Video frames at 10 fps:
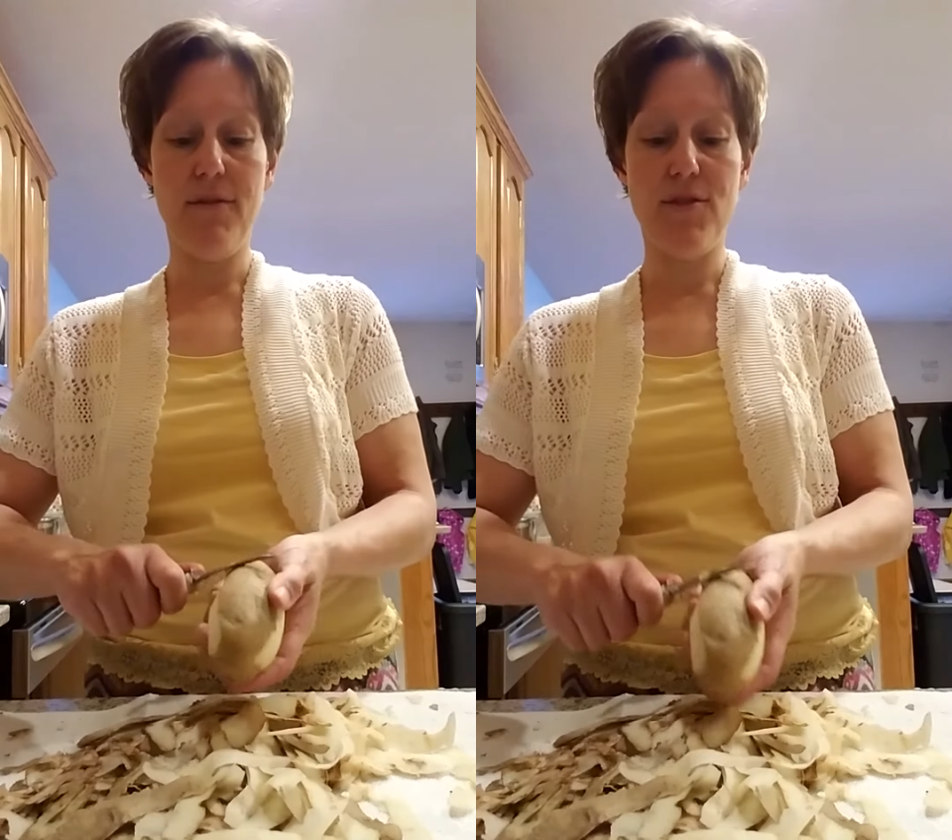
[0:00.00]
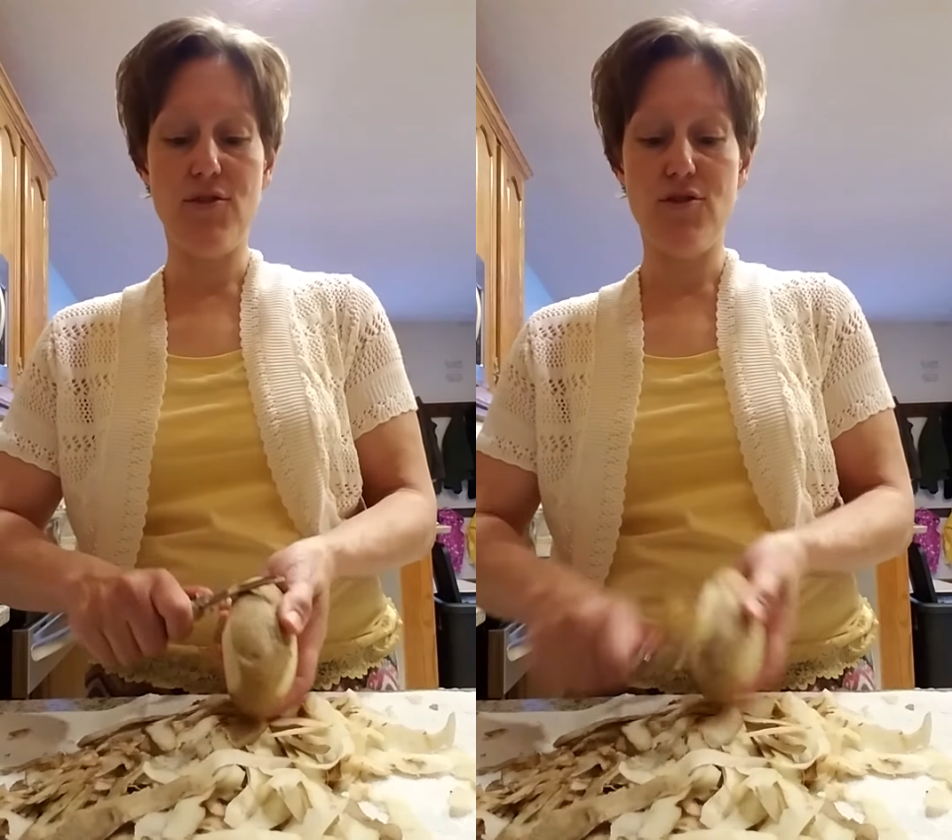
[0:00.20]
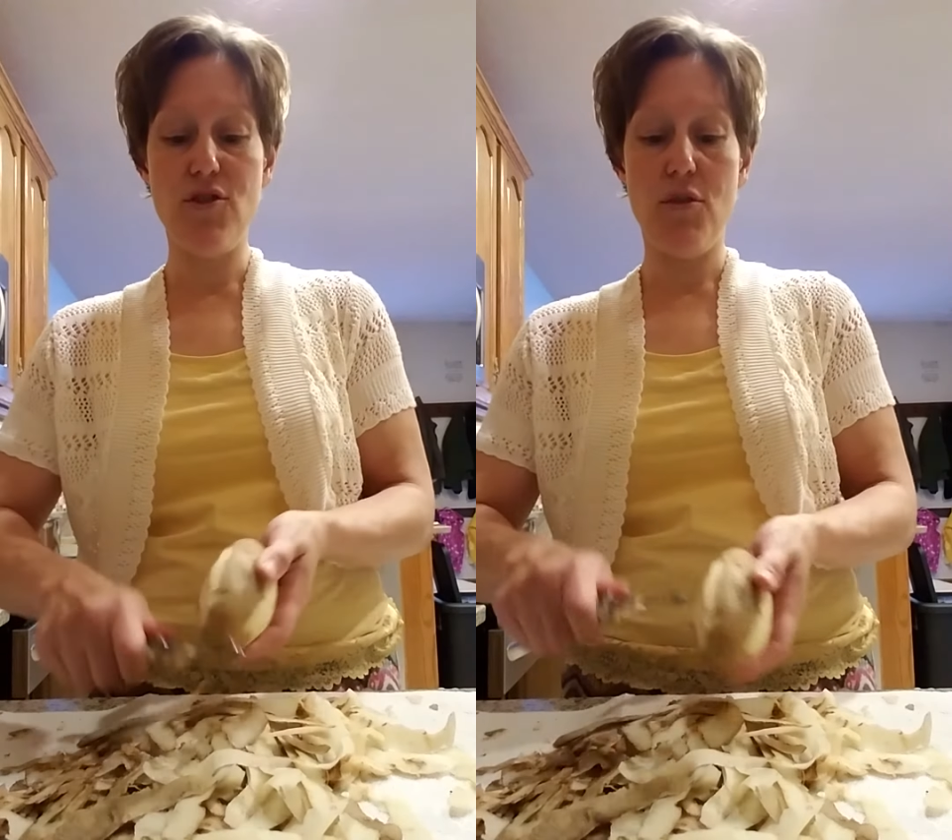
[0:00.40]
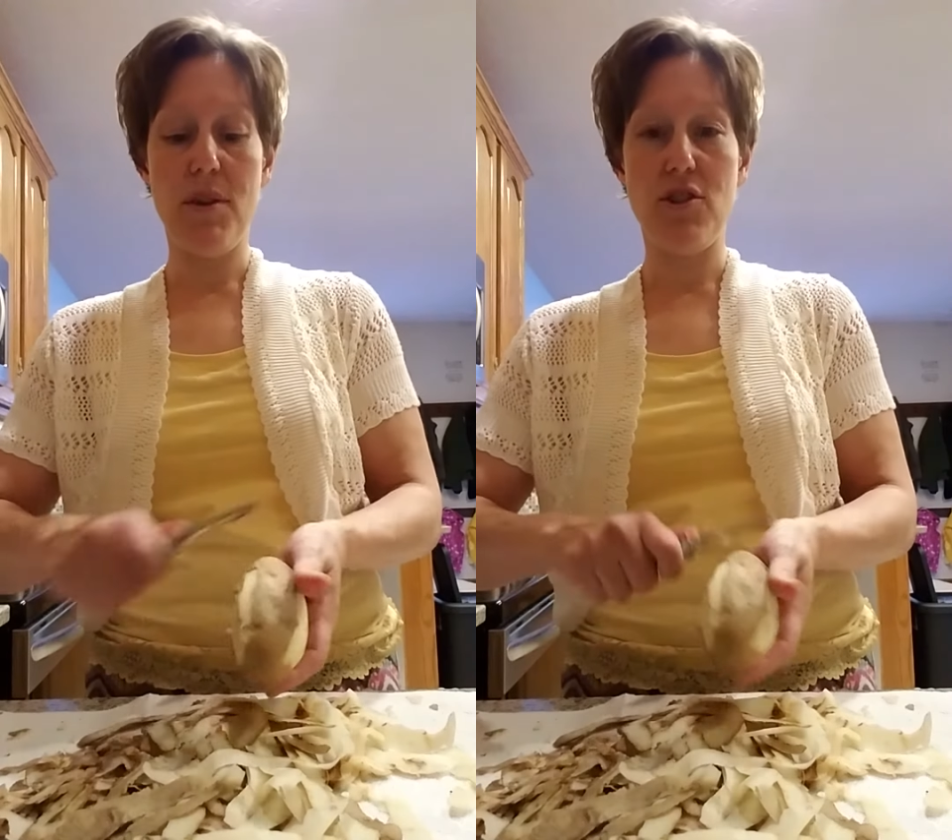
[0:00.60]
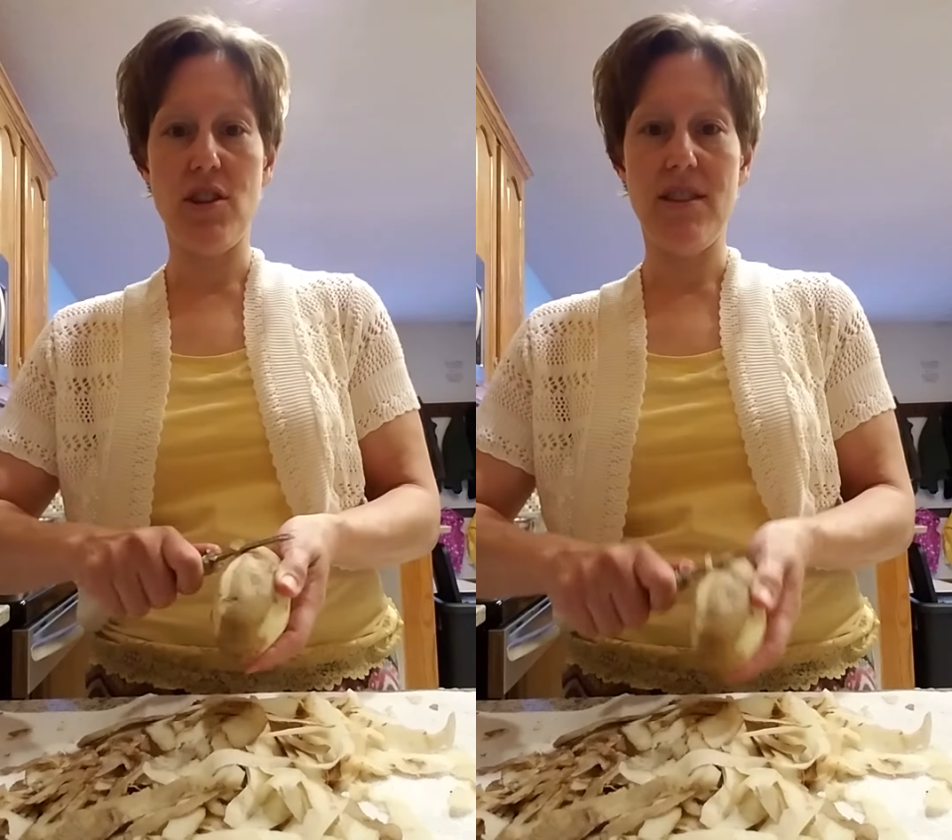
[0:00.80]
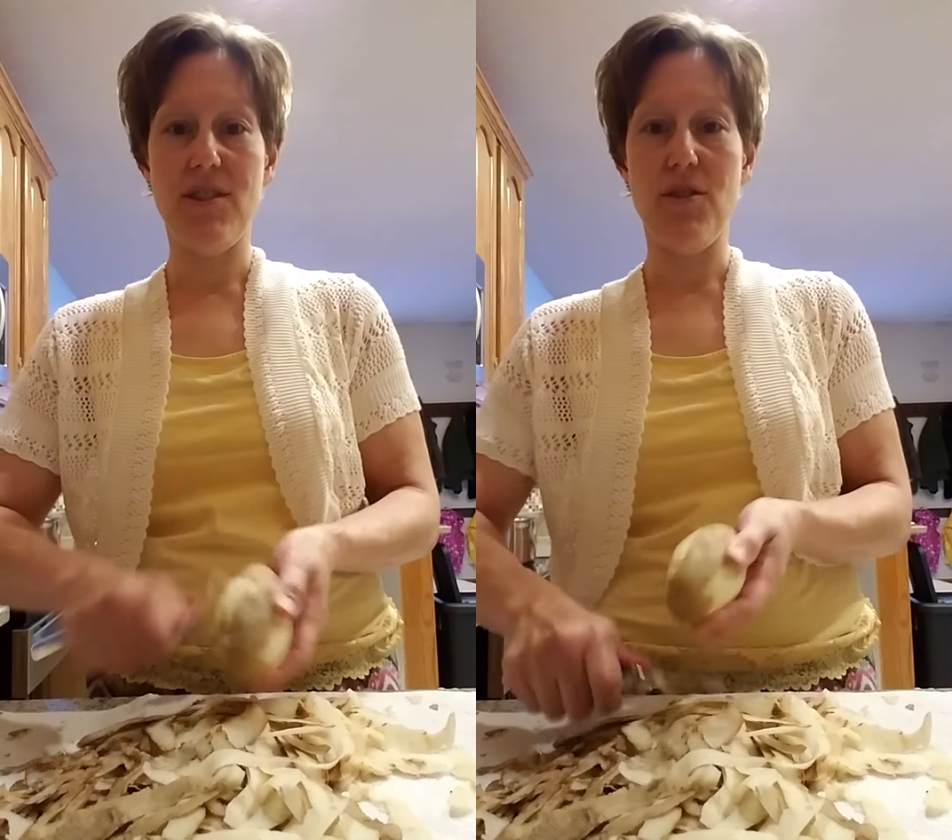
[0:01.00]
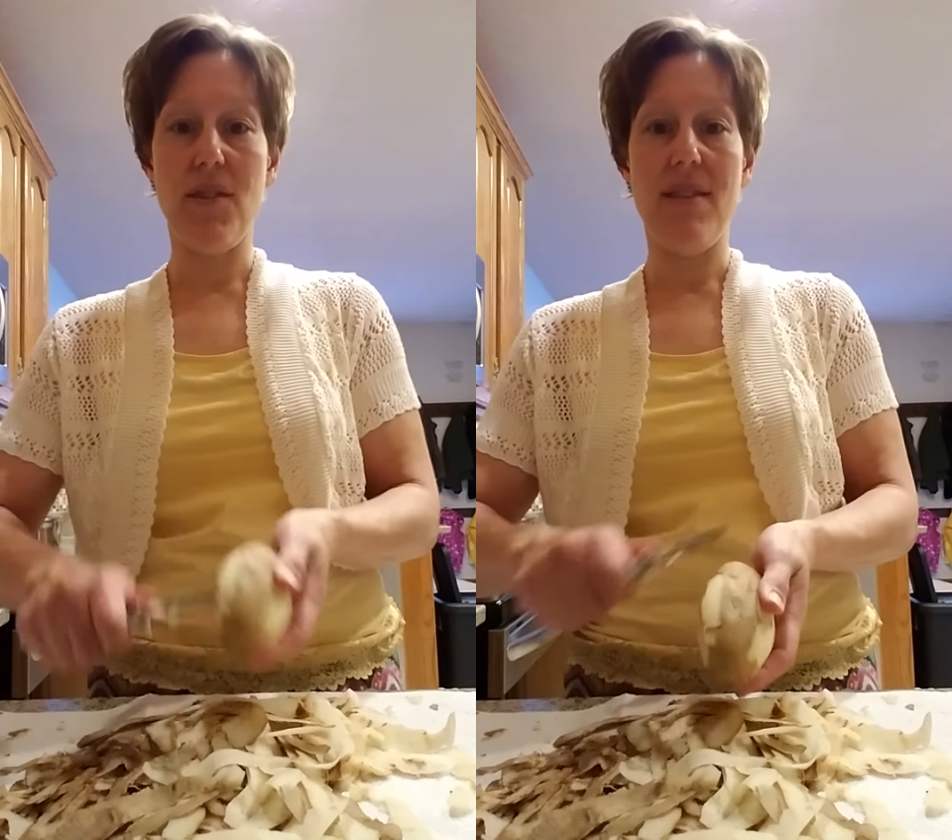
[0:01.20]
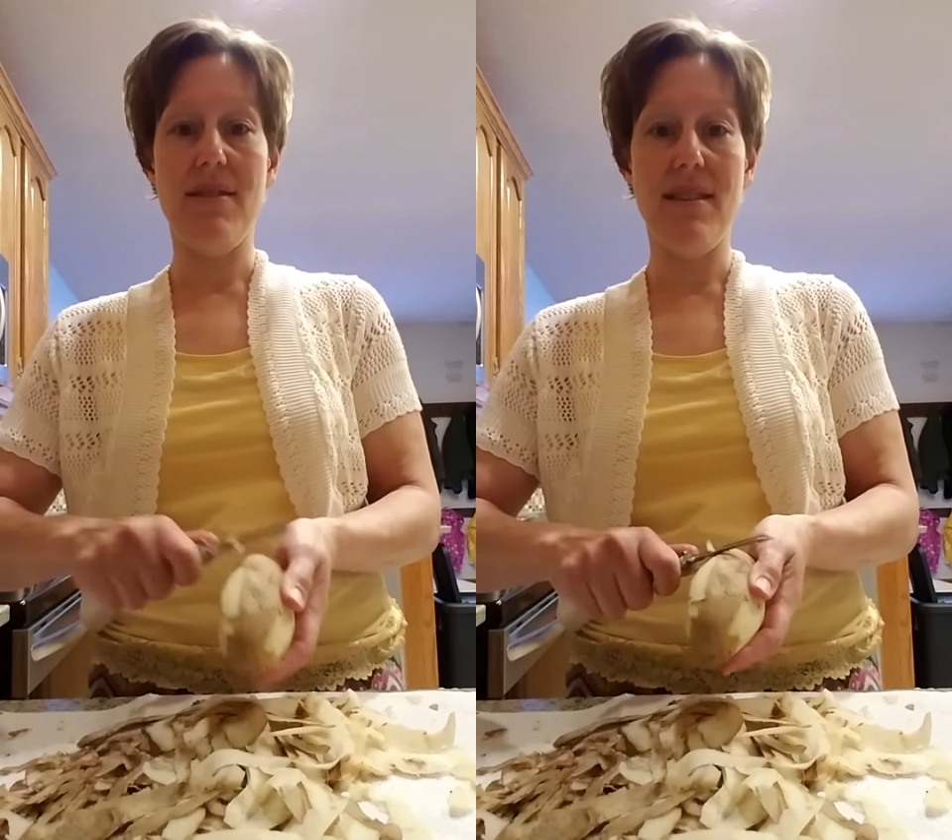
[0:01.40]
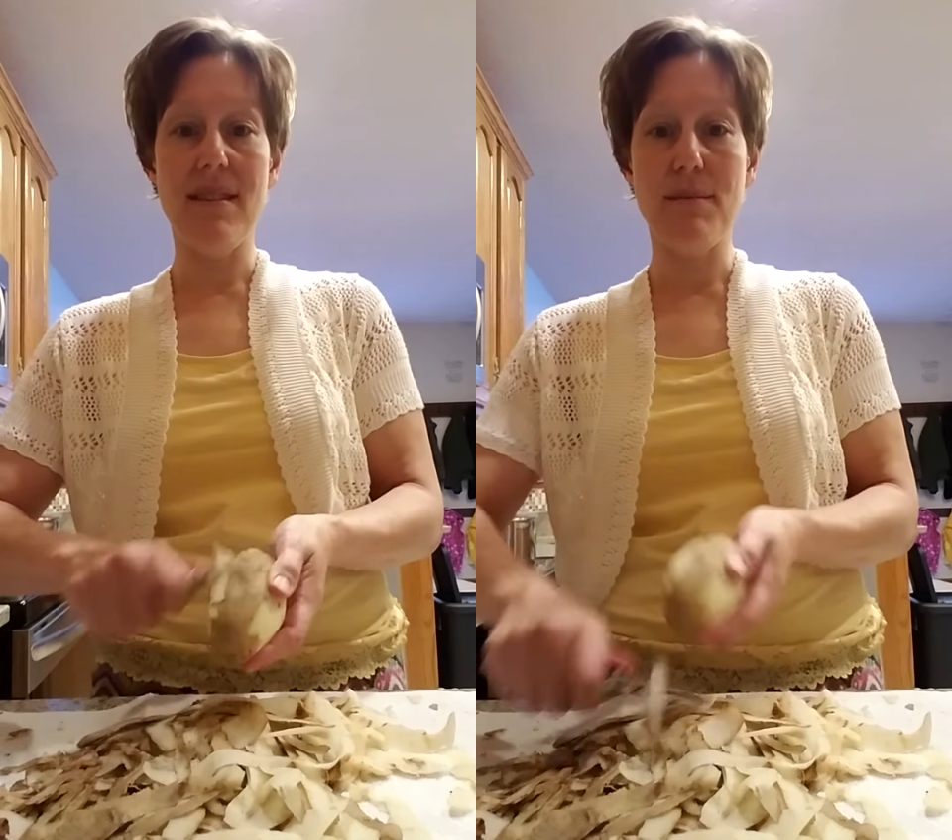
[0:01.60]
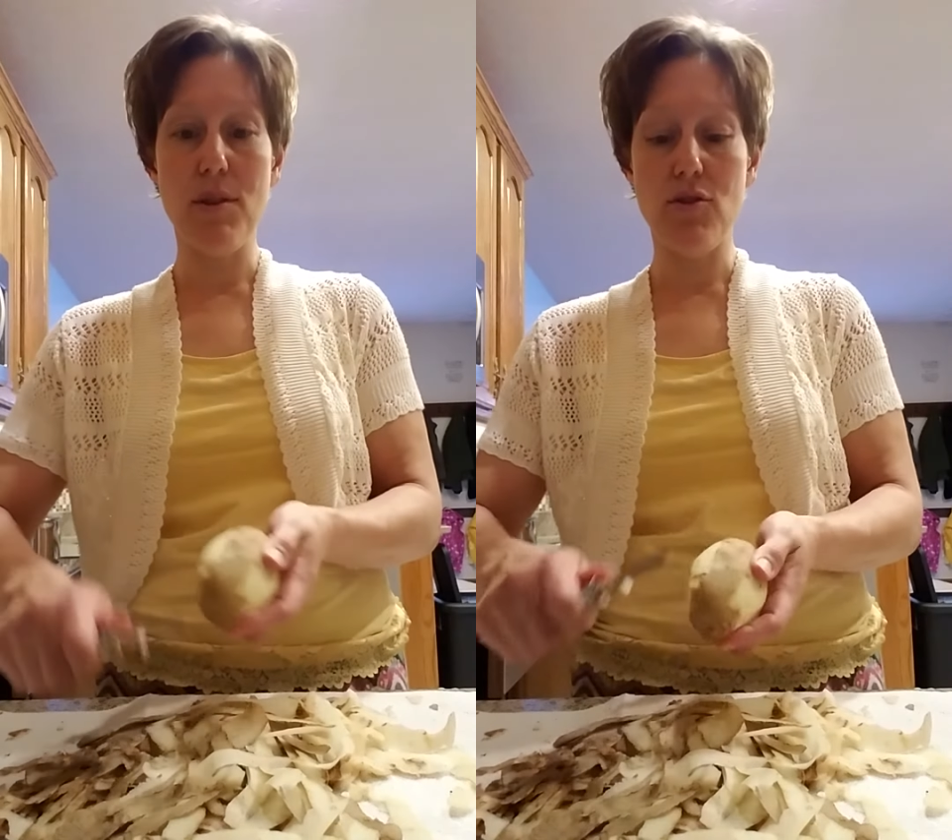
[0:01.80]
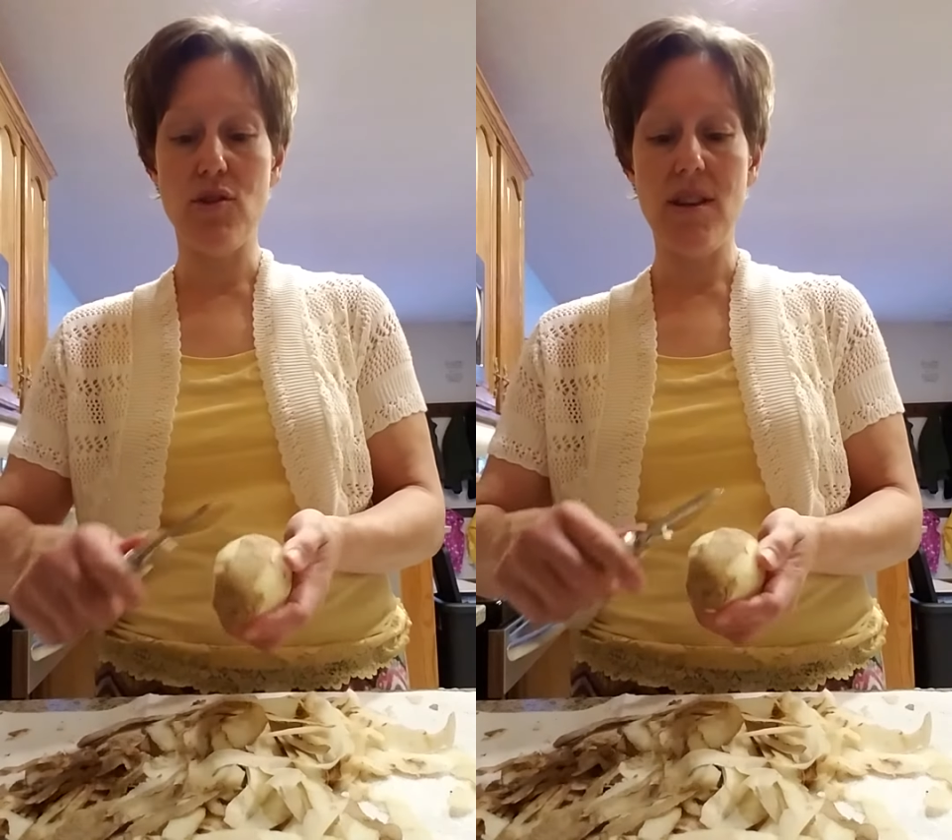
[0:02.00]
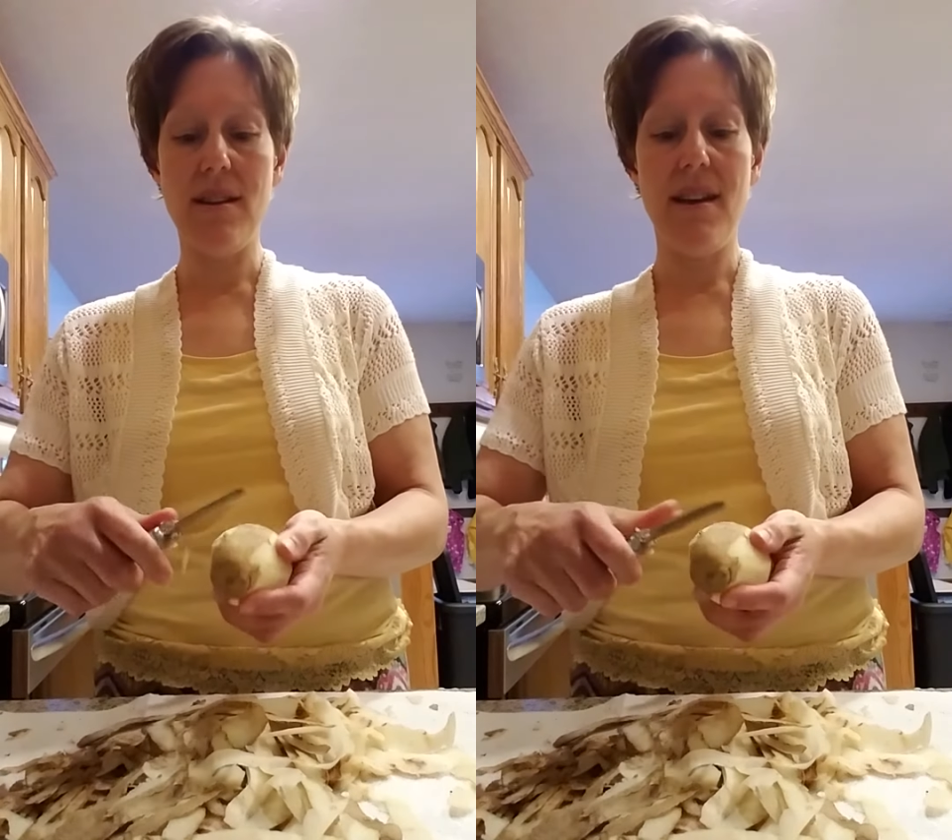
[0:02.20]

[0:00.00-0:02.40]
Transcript: So much easier than this motion